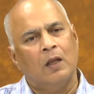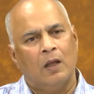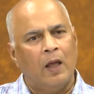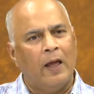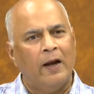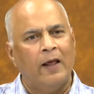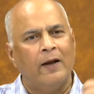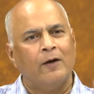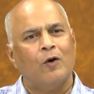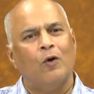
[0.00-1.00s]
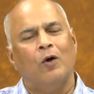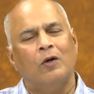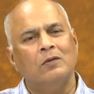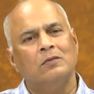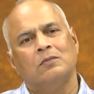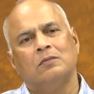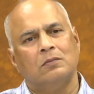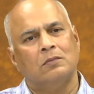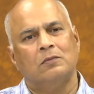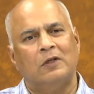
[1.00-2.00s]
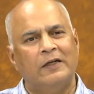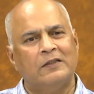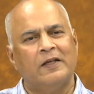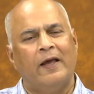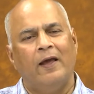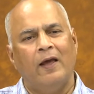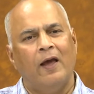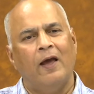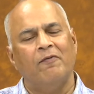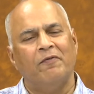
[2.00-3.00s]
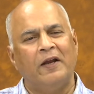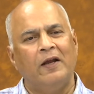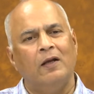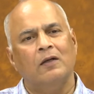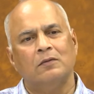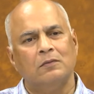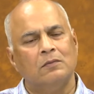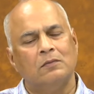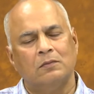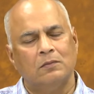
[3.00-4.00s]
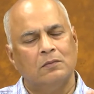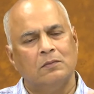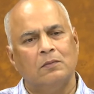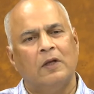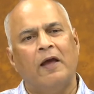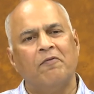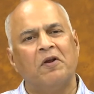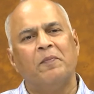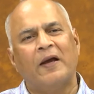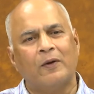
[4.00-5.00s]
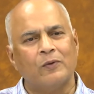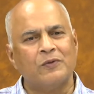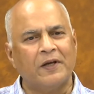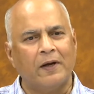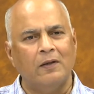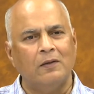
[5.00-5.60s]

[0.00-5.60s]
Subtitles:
an electron, let us say every microsecond.